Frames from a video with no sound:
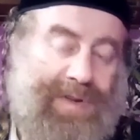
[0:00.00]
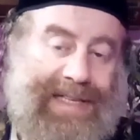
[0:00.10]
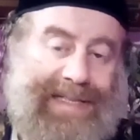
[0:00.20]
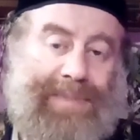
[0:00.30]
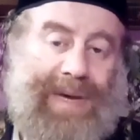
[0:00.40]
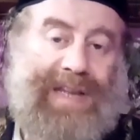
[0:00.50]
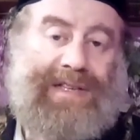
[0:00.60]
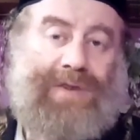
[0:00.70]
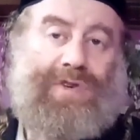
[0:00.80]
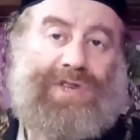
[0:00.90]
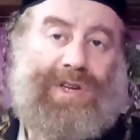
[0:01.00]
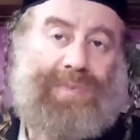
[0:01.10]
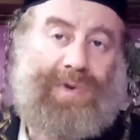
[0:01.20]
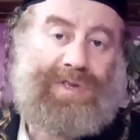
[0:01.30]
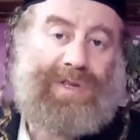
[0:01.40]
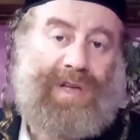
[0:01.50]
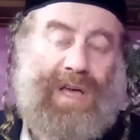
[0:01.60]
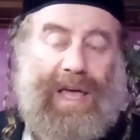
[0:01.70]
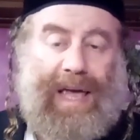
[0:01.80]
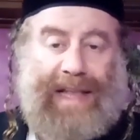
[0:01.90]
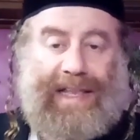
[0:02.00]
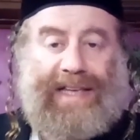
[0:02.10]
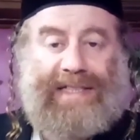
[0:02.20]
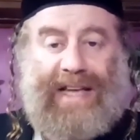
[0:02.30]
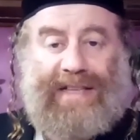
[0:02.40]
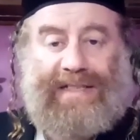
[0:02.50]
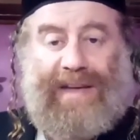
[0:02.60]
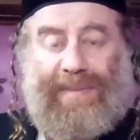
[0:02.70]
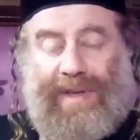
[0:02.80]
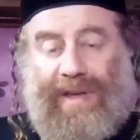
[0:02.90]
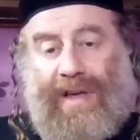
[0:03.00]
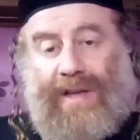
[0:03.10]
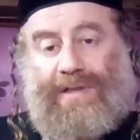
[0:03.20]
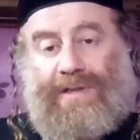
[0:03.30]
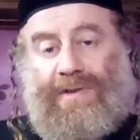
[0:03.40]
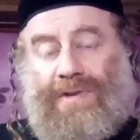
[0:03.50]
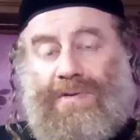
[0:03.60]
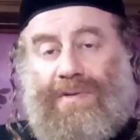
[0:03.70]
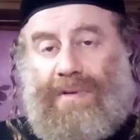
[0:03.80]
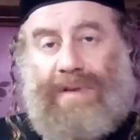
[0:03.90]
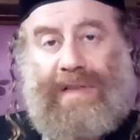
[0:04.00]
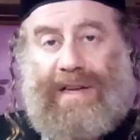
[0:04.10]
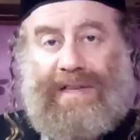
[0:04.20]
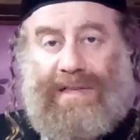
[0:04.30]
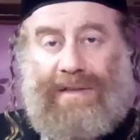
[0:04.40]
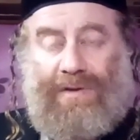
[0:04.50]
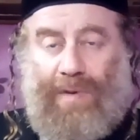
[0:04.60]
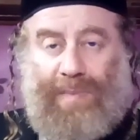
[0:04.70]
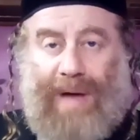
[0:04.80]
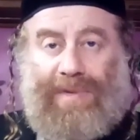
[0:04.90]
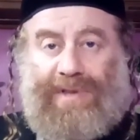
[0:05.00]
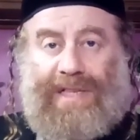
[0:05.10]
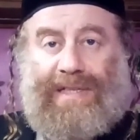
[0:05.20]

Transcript: you know that somebody is a kosher person and he said something, so you there is no problem.